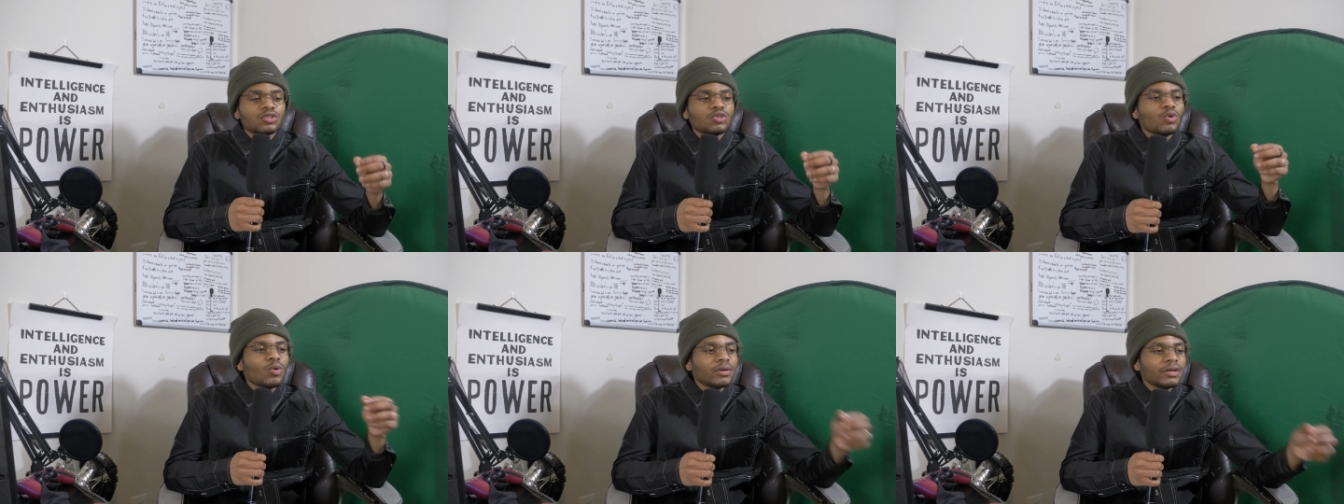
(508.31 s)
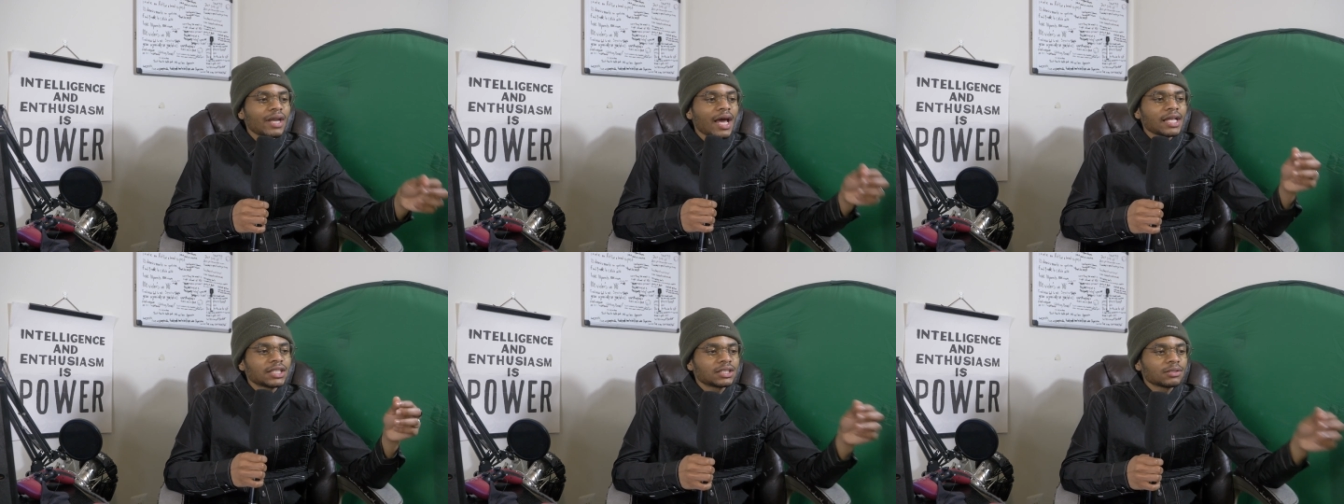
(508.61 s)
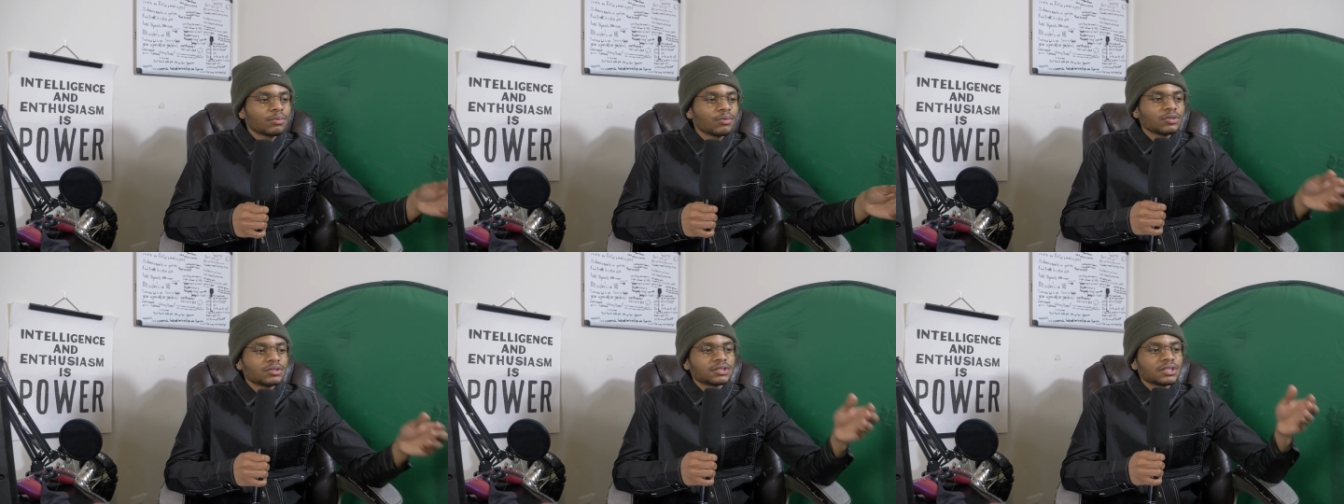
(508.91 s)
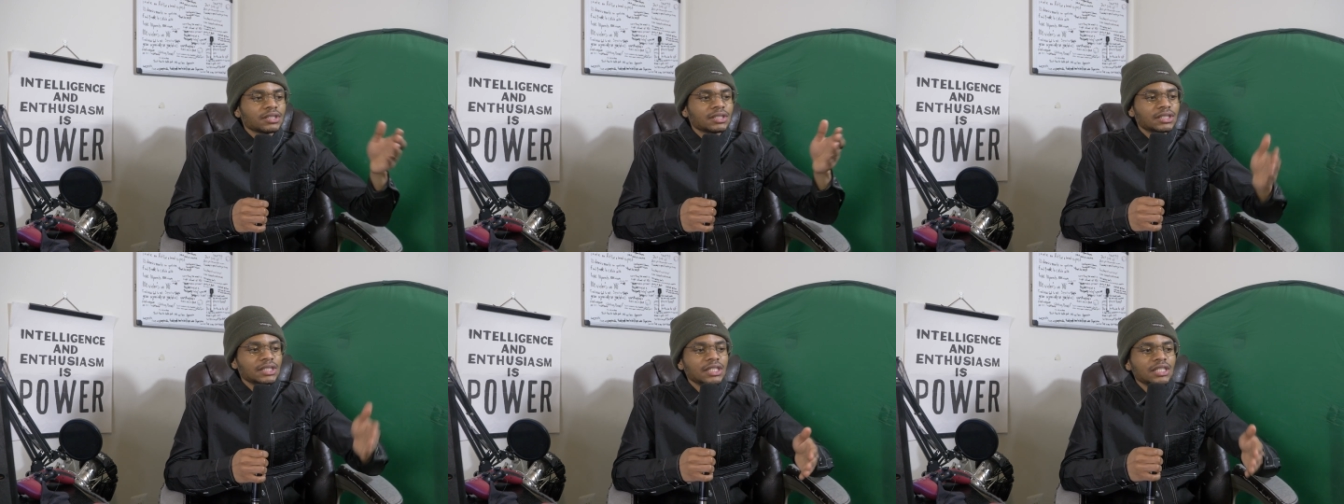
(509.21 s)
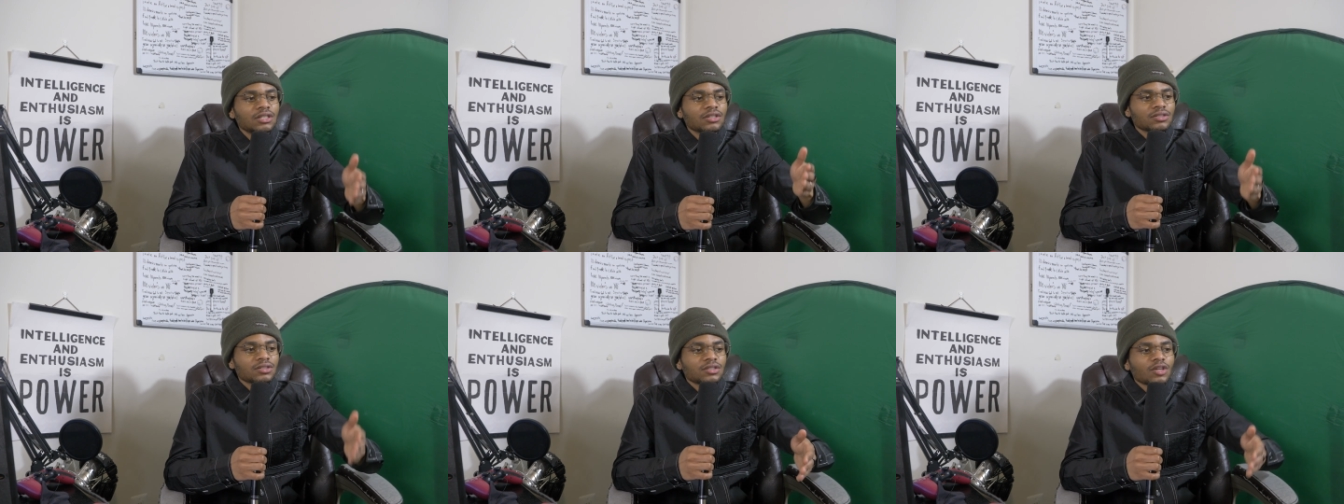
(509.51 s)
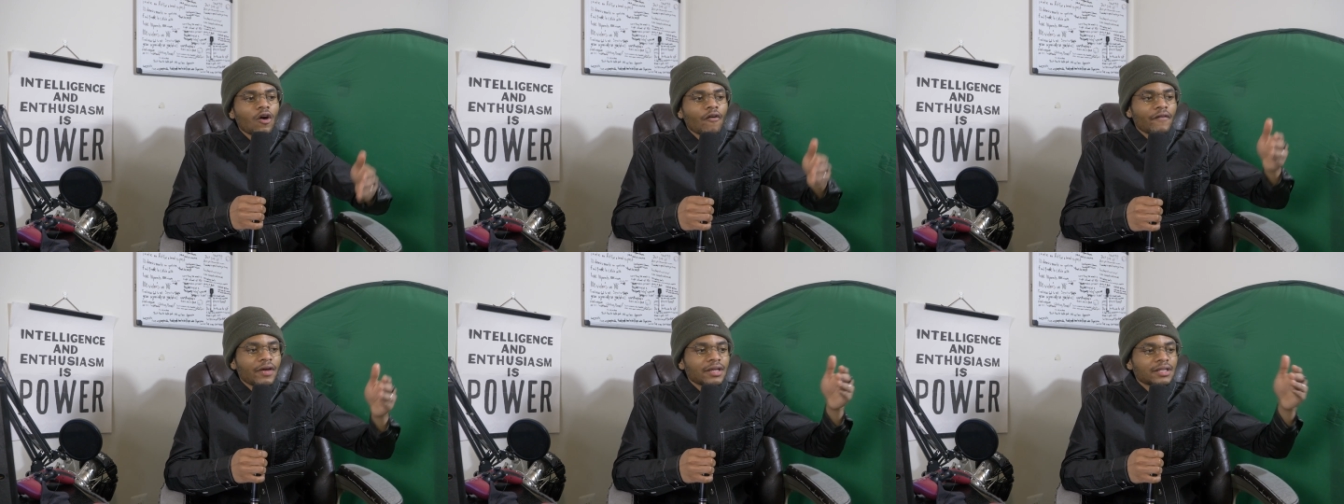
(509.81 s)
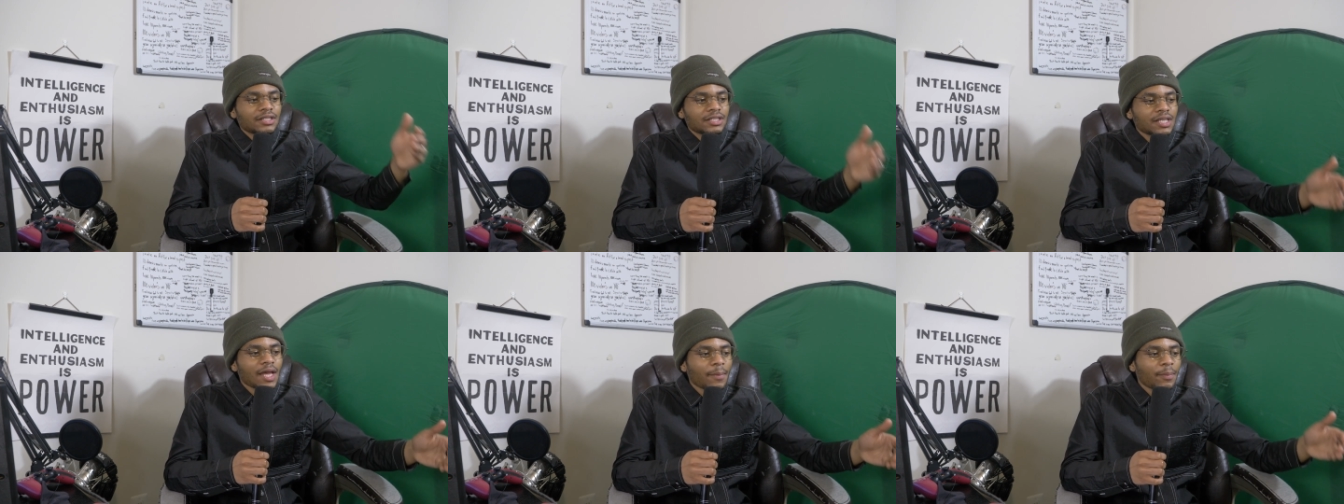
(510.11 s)
You are not supposed to see yourself
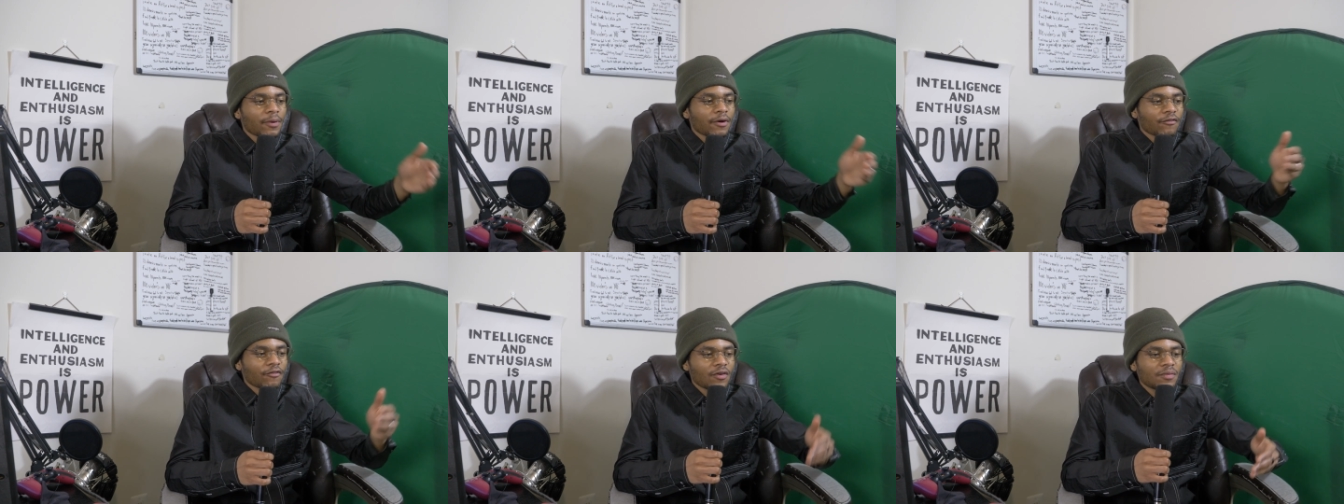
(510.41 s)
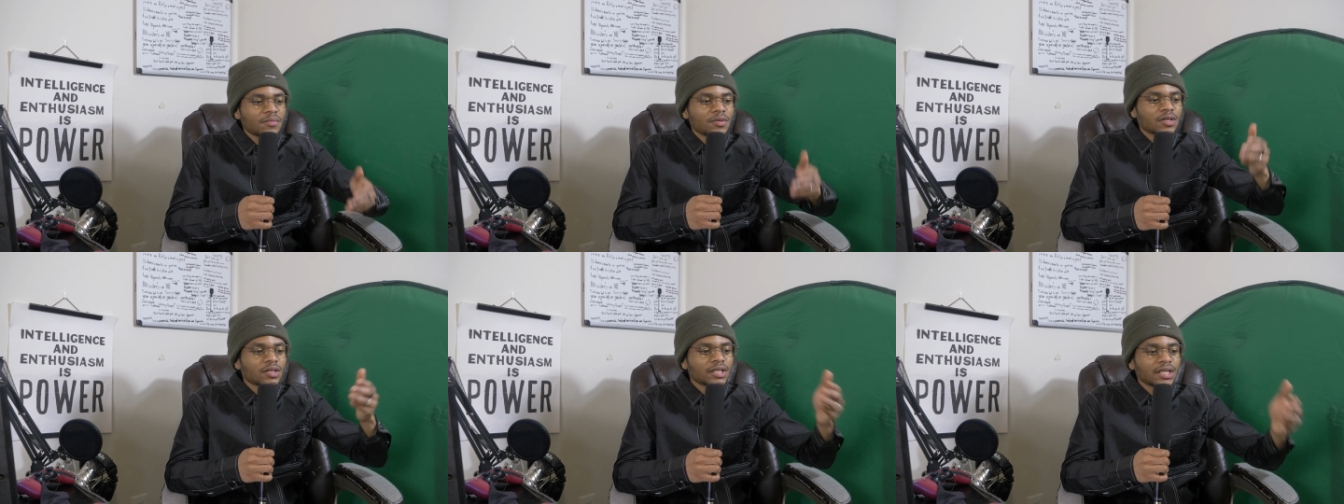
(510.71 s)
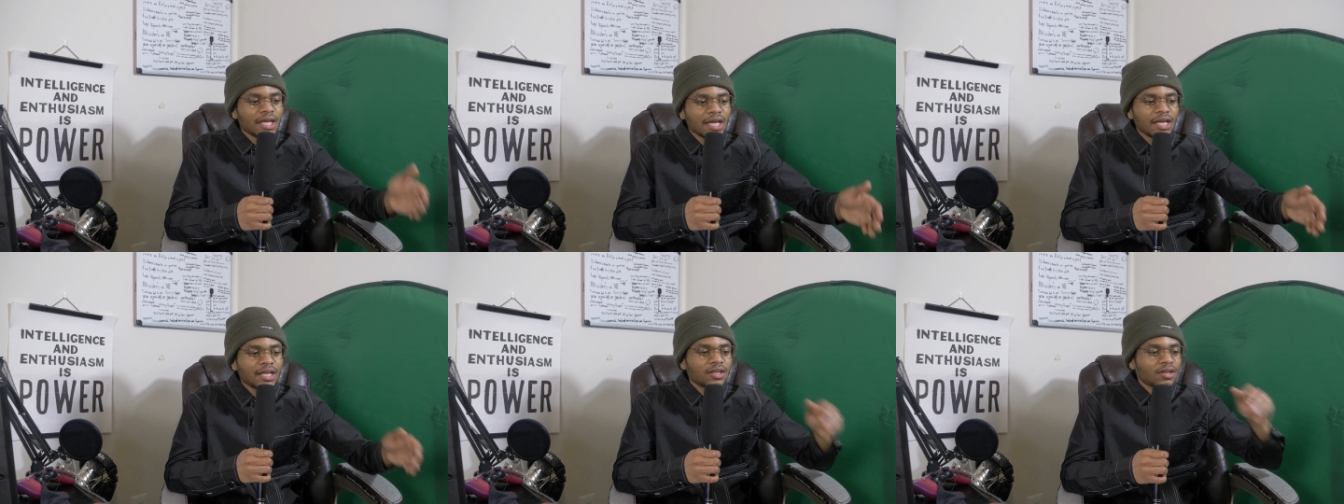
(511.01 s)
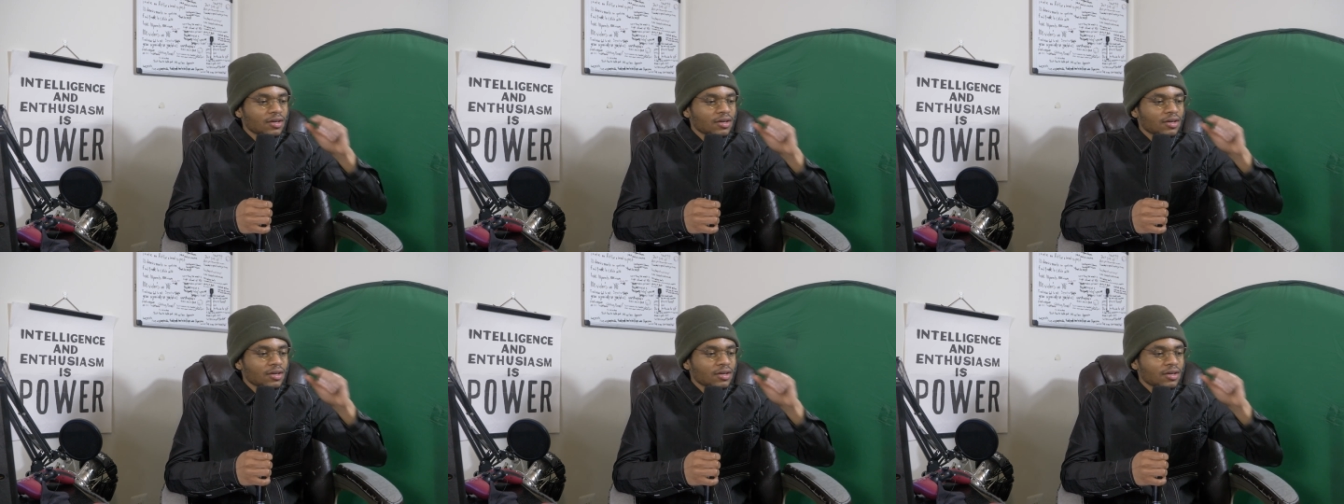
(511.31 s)
as separate from your kid.